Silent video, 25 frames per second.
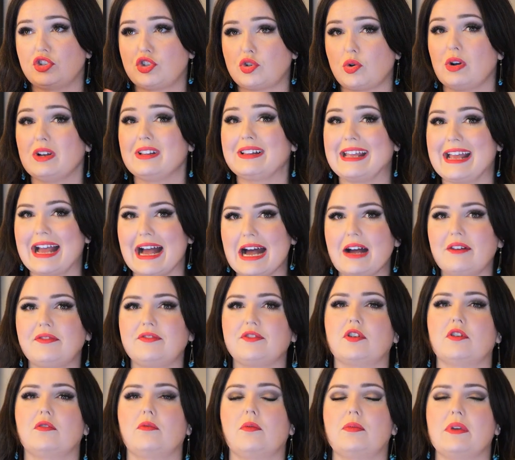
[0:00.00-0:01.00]
shortly
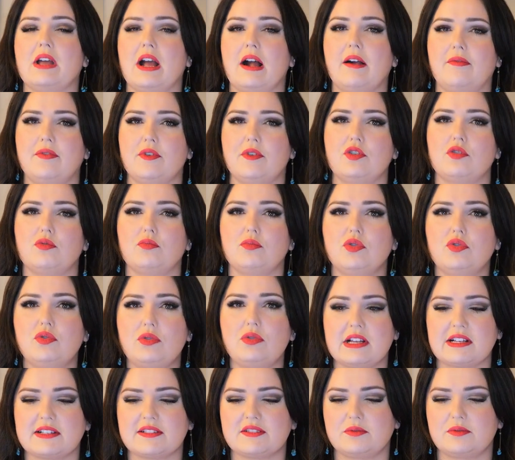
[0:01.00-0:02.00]
after, when we have the new
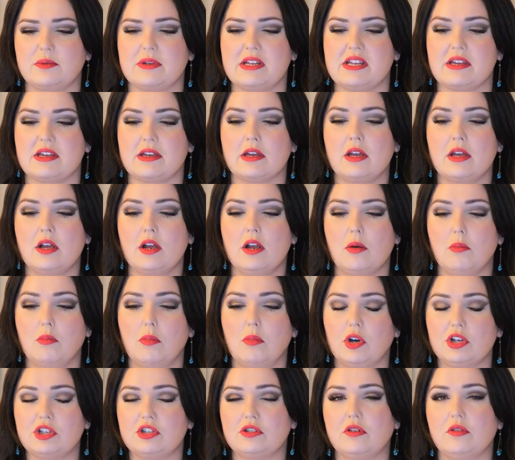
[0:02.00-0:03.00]
moon next week,
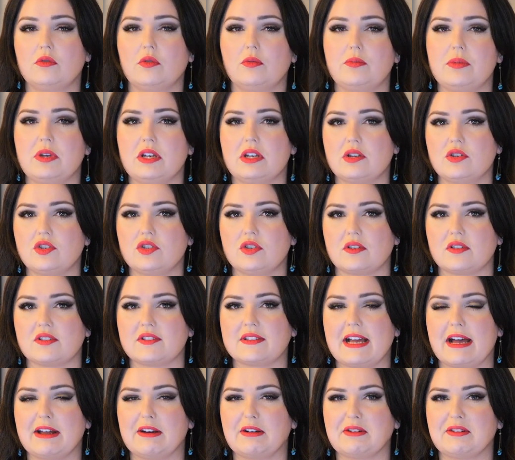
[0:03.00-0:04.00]
Mercury will be
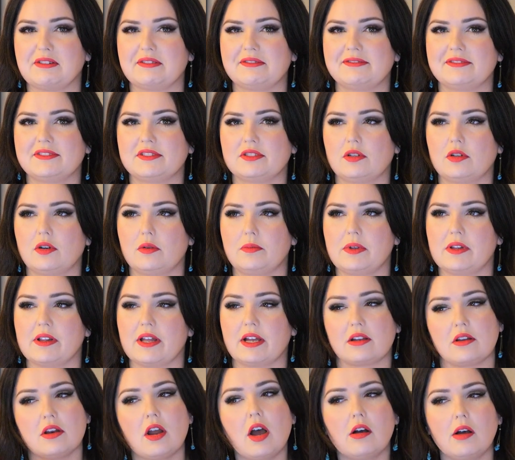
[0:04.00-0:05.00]
conjunct Saturn. So it'll be
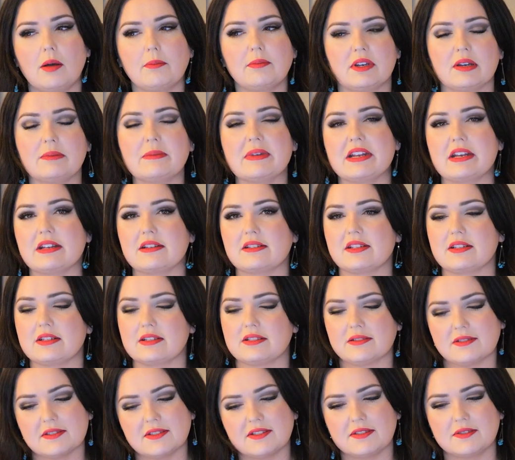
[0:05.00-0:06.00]
like, no, I'm committing to
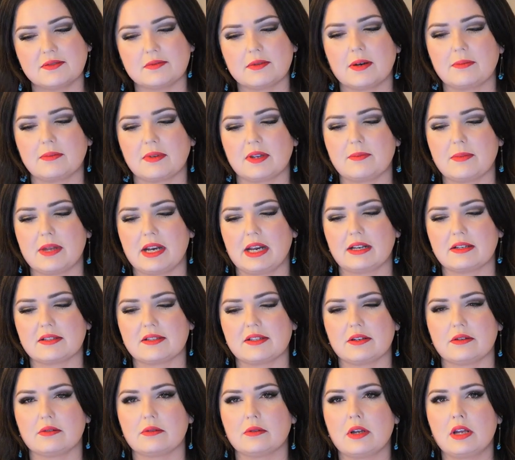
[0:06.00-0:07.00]
this. This is what I'm committing
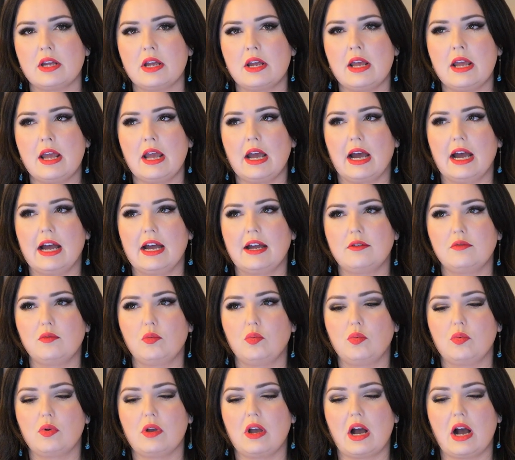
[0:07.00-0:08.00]
to.
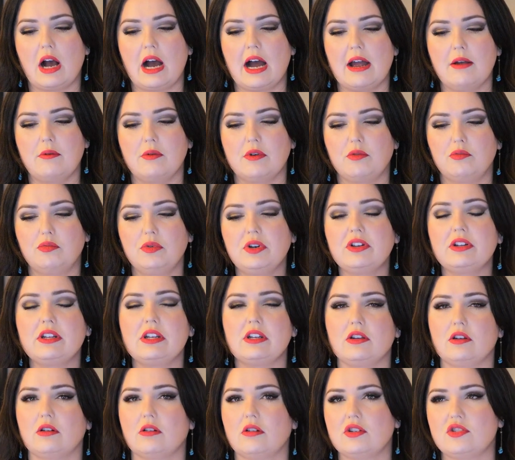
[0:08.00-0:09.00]
And I would
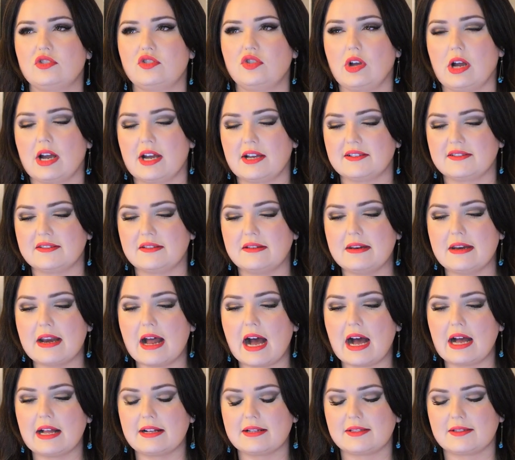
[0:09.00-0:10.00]
really encourage you guys
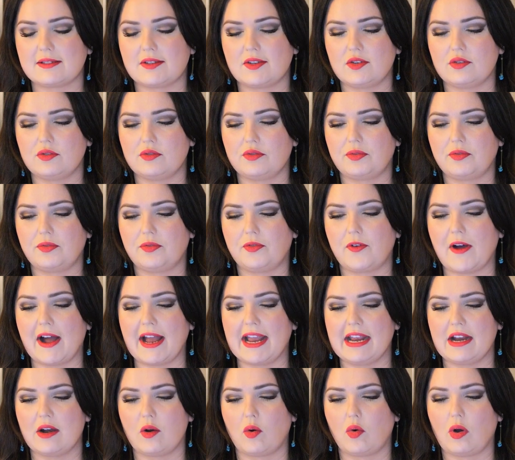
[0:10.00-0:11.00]
not to
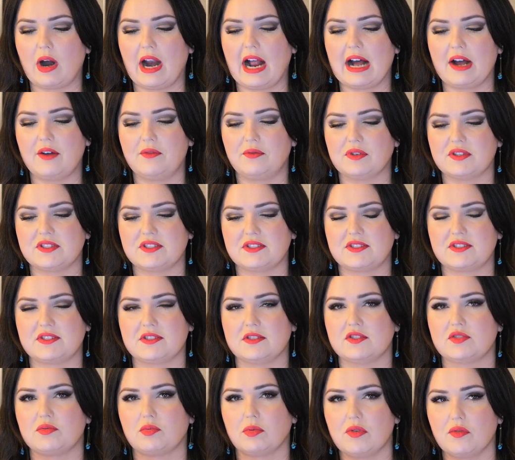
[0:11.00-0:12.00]
fight or have
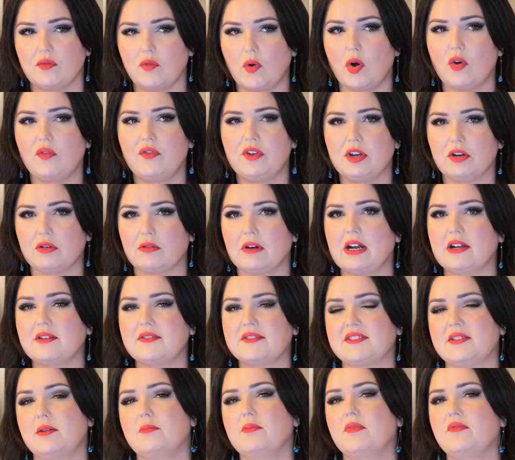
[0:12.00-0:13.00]
resistance revolving
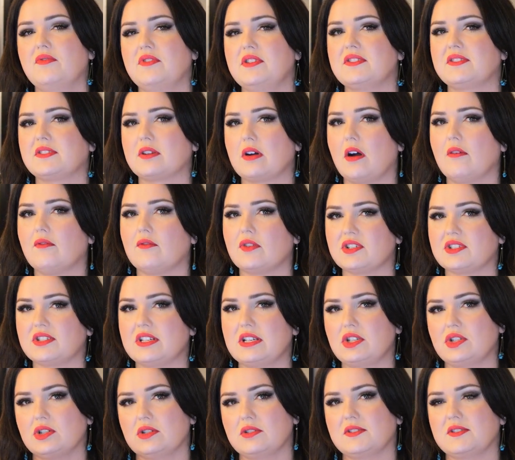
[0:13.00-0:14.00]
around some of these
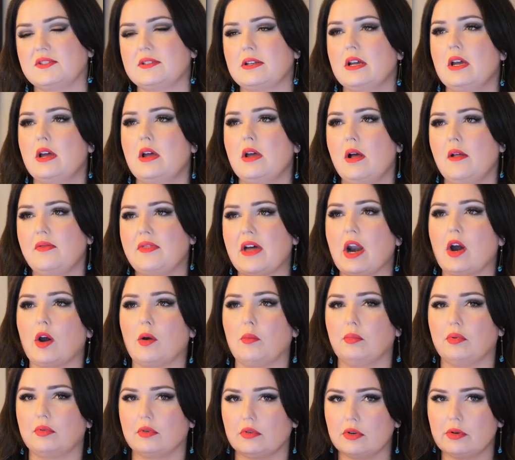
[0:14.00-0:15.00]
conversations that
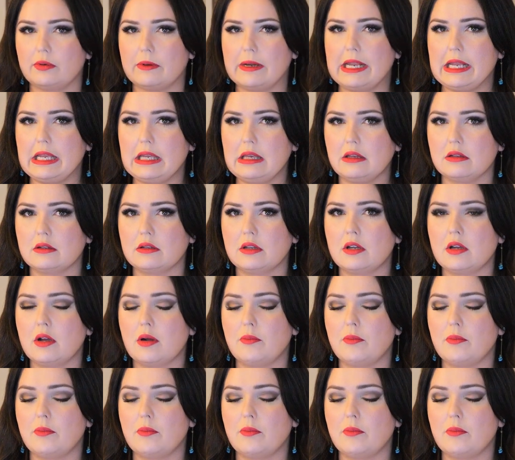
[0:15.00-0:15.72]
are brewing,